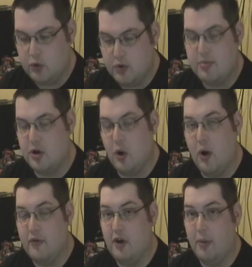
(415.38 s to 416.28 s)
group go
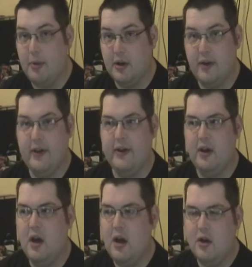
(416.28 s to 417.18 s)
off topic.
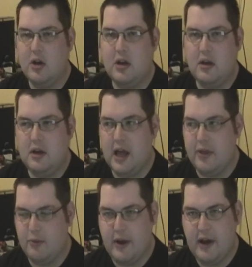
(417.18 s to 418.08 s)
They
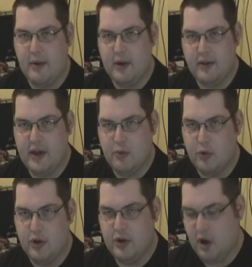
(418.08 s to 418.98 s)
get the red herring and they
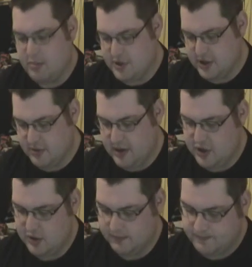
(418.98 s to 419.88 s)
run in the opposite
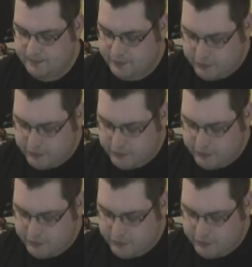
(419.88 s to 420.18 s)
direction.